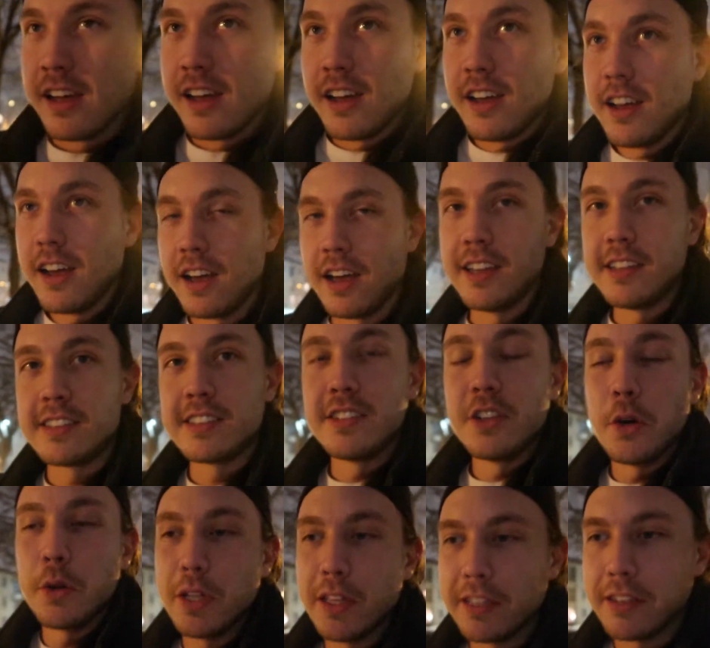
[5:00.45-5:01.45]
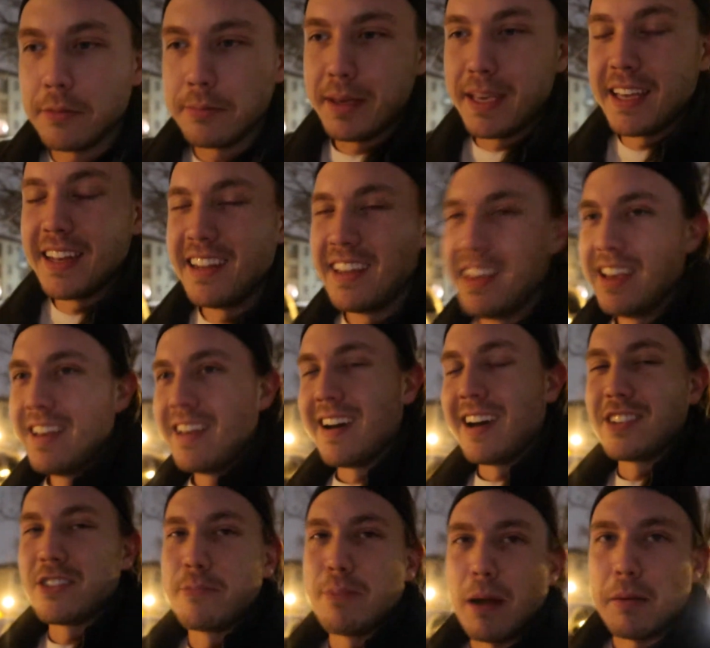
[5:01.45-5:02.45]
Ugh, it snowed a little bit.
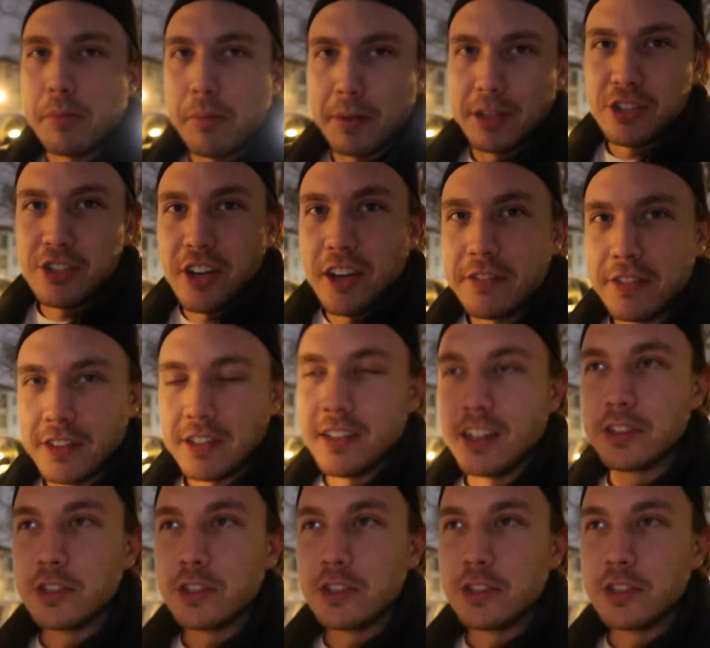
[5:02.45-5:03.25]
I should probably shovel.